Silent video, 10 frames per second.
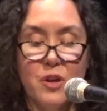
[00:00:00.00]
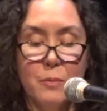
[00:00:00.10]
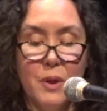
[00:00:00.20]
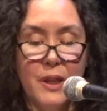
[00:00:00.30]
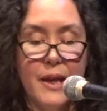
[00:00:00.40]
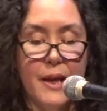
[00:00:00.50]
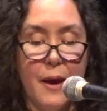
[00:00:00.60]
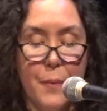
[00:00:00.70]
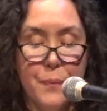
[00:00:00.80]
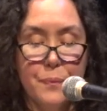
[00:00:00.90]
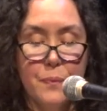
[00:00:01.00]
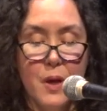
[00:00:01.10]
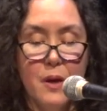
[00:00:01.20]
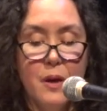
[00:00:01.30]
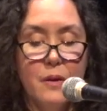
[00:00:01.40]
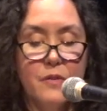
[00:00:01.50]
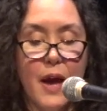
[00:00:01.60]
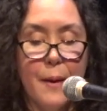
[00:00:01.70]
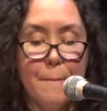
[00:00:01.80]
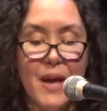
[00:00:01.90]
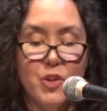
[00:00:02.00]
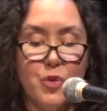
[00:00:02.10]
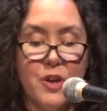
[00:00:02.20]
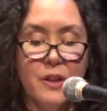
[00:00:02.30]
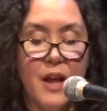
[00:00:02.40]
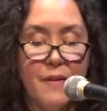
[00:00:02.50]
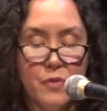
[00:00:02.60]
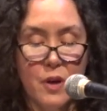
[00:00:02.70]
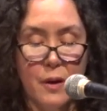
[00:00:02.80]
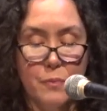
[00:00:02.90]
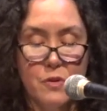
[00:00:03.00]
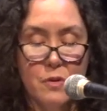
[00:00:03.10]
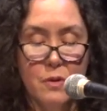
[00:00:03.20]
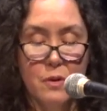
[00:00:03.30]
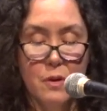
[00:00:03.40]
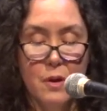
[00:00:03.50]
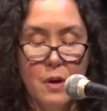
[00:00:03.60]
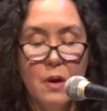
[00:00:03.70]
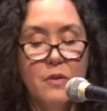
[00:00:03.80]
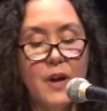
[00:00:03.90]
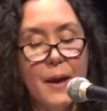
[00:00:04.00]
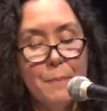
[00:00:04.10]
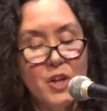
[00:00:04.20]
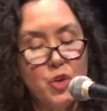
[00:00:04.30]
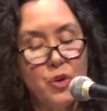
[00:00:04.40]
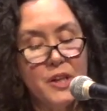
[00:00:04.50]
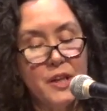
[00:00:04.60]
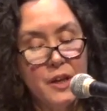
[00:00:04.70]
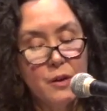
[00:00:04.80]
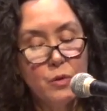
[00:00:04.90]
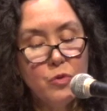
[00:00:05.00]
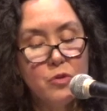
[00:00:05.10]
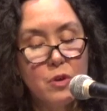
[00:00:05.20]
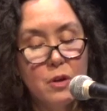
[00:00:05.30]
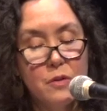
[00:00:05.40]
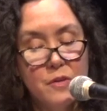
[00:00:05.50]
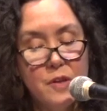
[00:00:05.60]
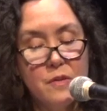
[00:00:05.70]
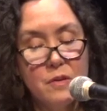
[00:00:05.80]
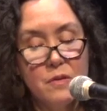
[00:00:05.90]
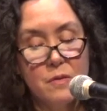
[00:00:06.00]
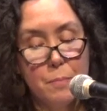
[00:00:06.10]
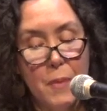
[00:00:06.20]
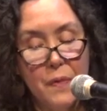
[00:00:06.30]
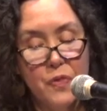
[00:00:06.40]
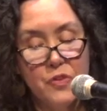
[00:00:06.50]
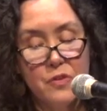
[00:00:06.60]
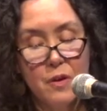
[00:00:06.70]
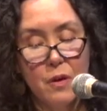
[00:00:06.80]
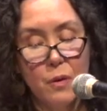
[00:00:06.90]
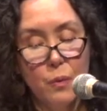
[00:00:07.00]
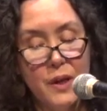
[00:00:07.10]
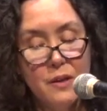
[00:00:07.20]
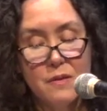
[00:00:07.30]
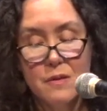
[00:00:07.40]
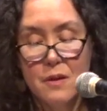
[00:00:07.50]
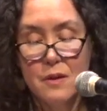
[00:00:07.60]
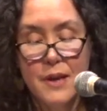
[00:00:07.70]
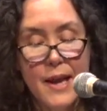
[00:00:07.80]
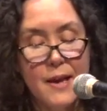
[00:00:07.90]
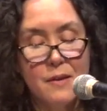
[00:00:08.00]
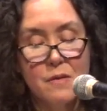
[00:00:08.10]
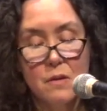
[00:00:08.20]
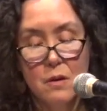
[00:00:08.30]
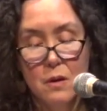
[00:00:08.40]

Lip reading: in millennia, time measured in lifetimes, time measured in years, seasons, months, weeks, days,